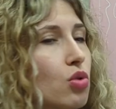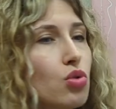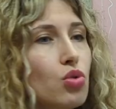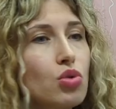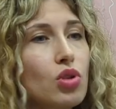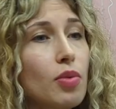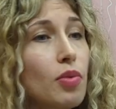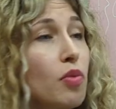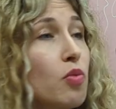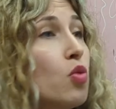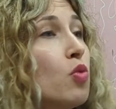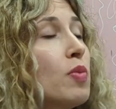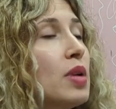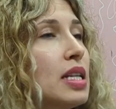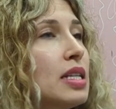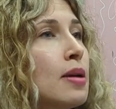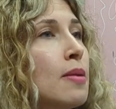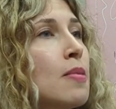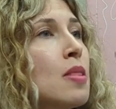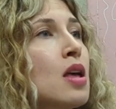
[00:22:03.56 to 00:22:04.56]
or a new type of
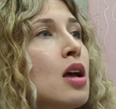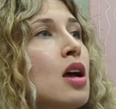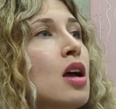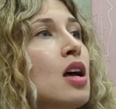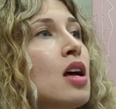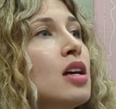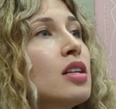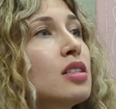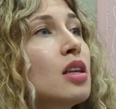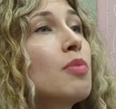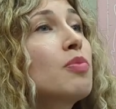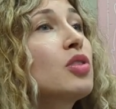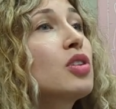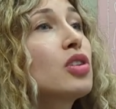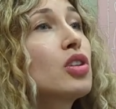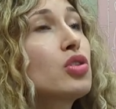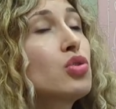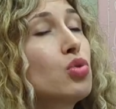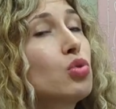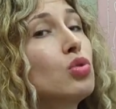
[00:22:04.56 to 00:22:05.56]
movement, something
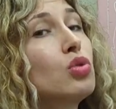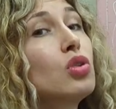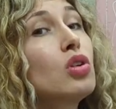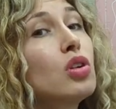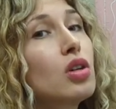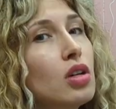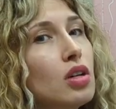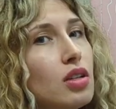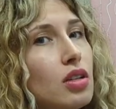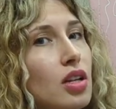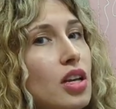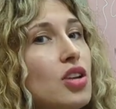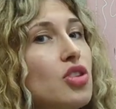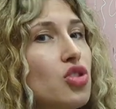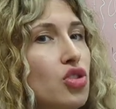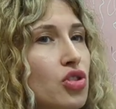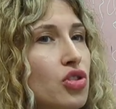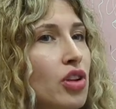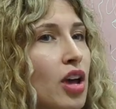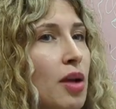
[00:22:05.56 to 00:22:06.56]
that you learn
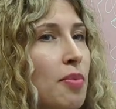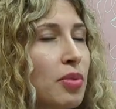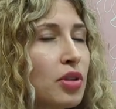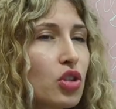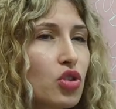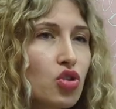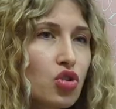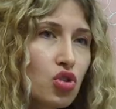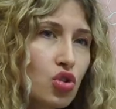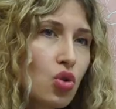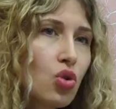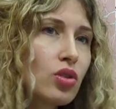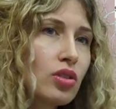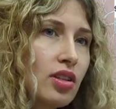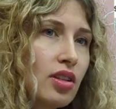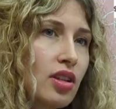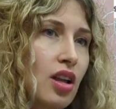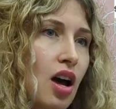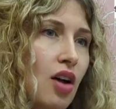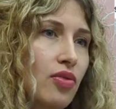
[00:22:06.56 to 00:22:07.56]
each time, but it's short
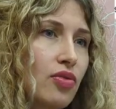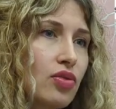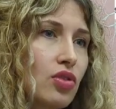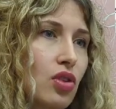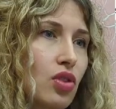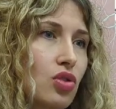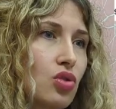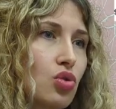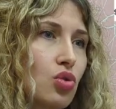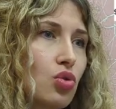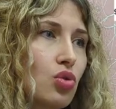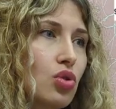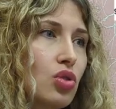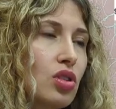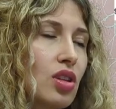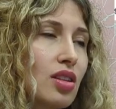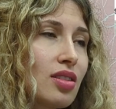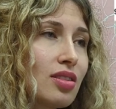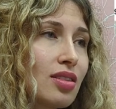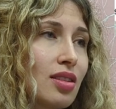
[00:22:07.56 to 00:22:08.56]
enough so
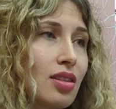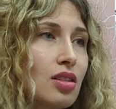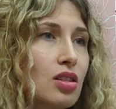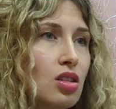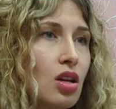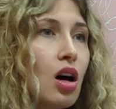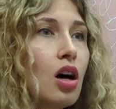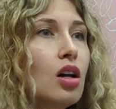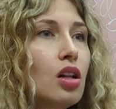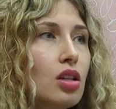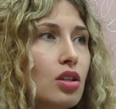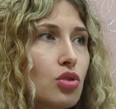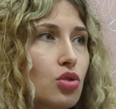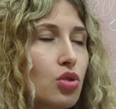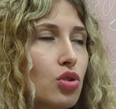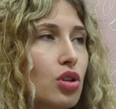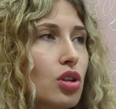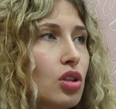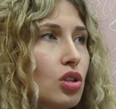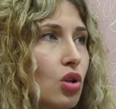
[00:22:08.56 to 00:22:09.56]
it doesn't get dull,
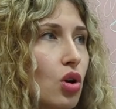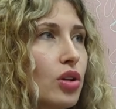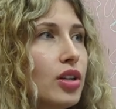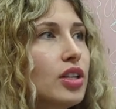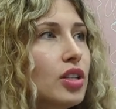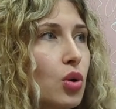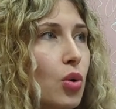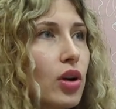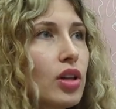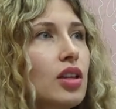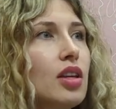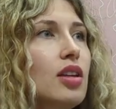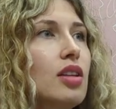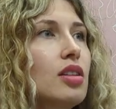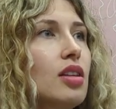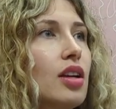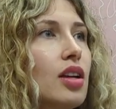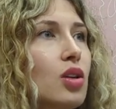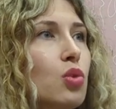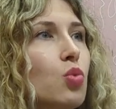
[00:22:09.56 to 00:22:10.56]
so you can learn it quickly.
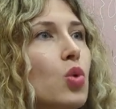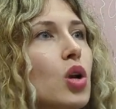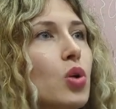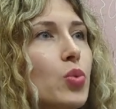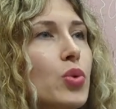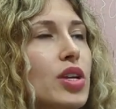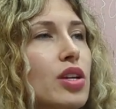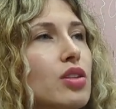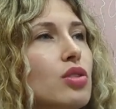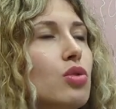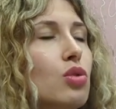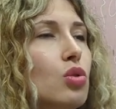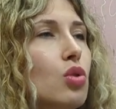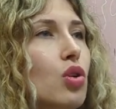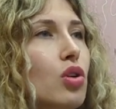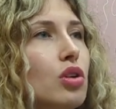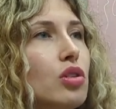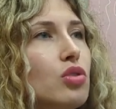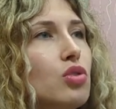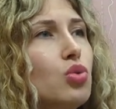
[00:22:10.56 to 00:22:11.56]
Like in 1 week you
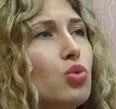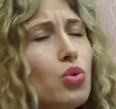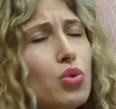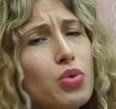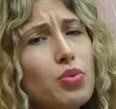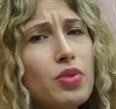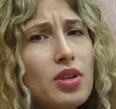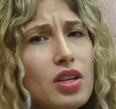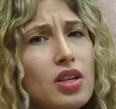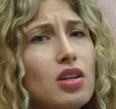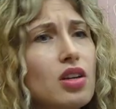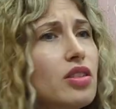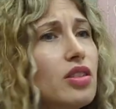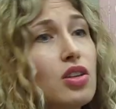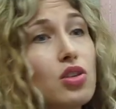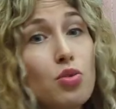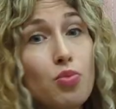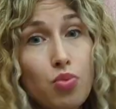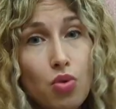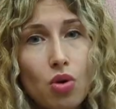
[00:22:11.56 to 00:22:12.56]
learn 2 or 3 and
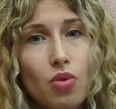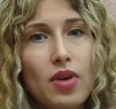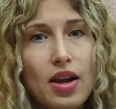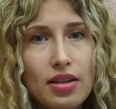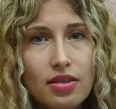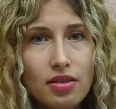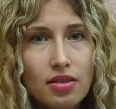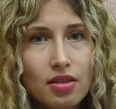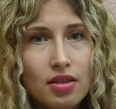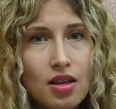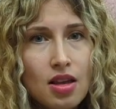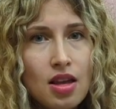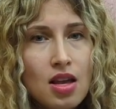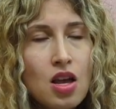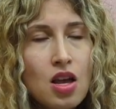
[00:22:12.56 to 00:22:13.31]
then you progress.